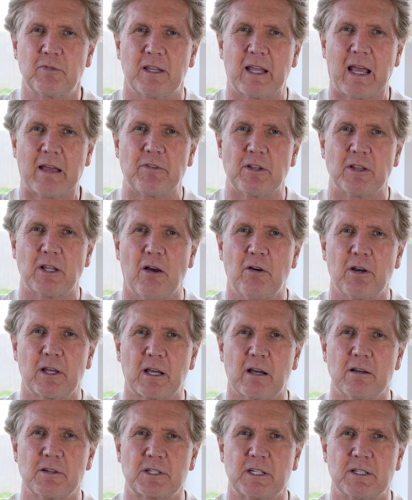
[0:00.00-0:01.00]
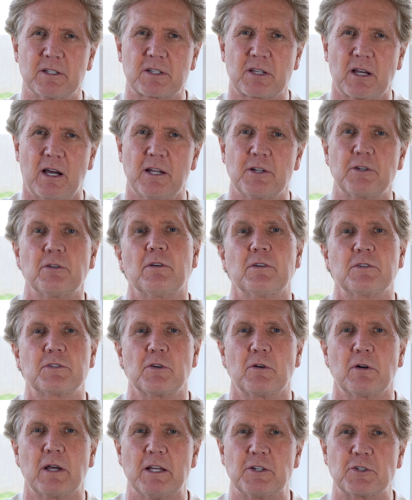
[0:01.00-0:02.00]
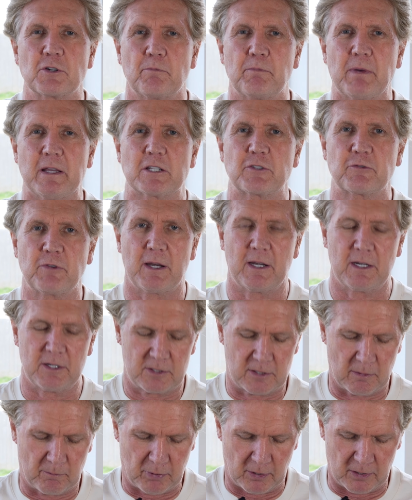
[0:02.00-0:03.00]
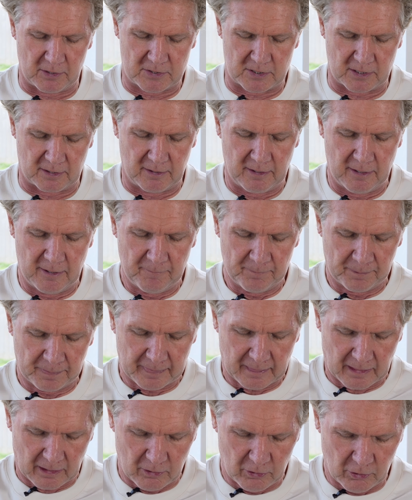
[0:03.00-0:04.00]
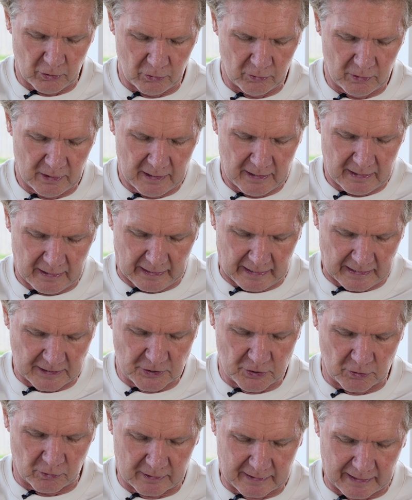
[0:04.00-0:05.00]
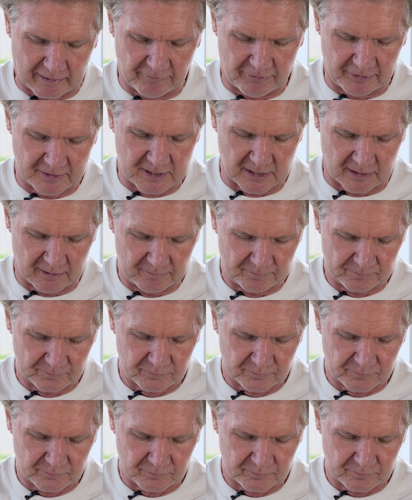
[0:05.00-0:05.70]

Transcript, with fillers: having the Holy Ghost inside you as your, as your best friend, as the person who is your comforter,